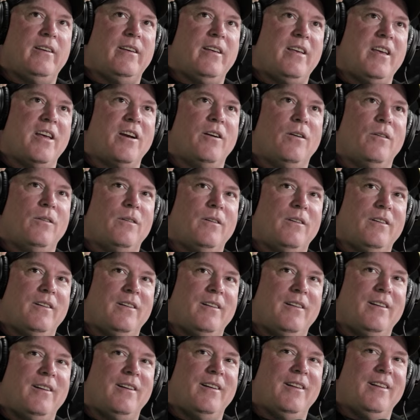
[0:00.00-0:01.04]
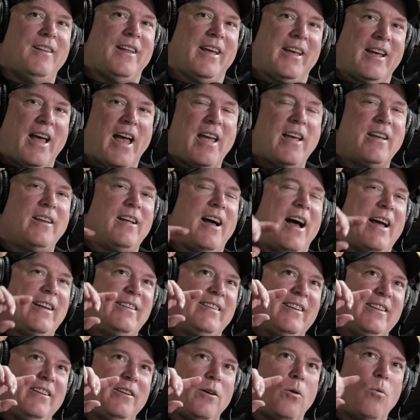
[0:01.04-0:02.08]
you know, like I
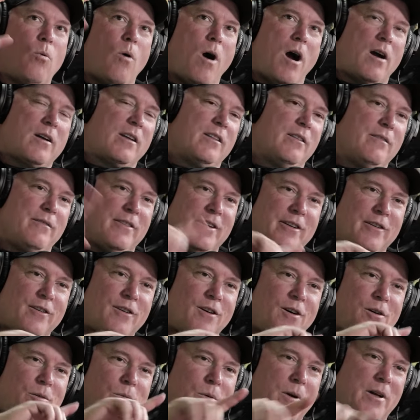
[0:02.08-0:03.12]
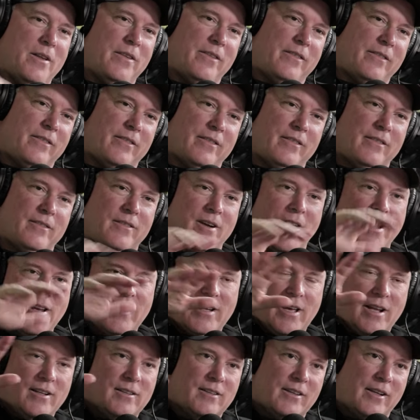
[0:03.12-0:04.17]
tend to walk the vendor hall once, right?
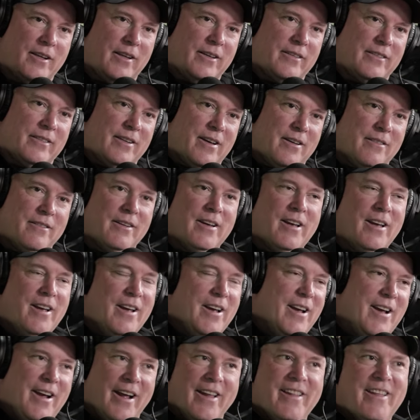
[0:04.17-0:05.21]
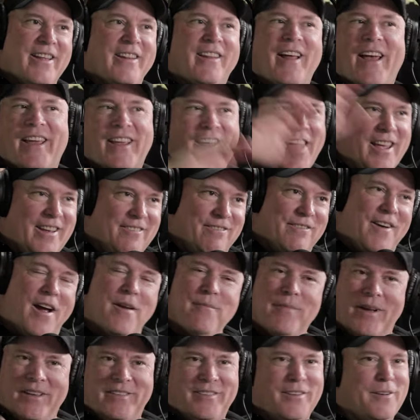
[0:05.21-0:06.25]
Kind of looking at stuff, and then like I
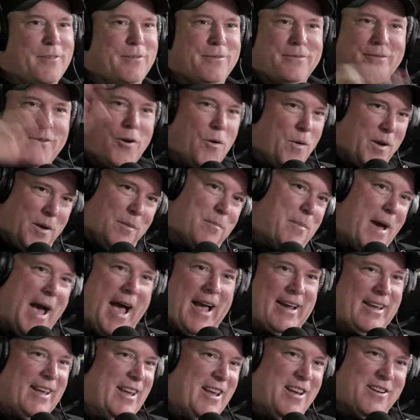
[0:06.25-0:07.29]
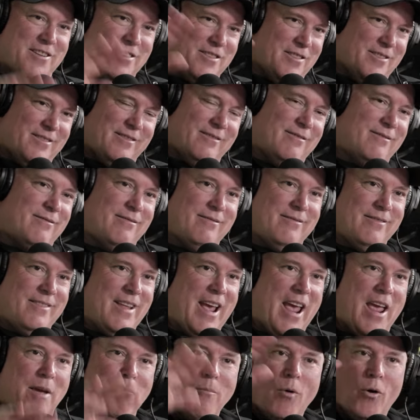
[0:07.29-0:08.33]
find myself going back each
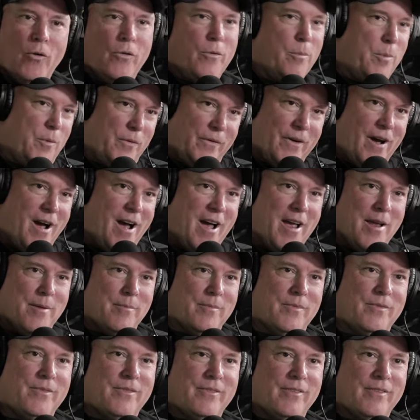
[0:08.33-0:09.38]
day multiple times.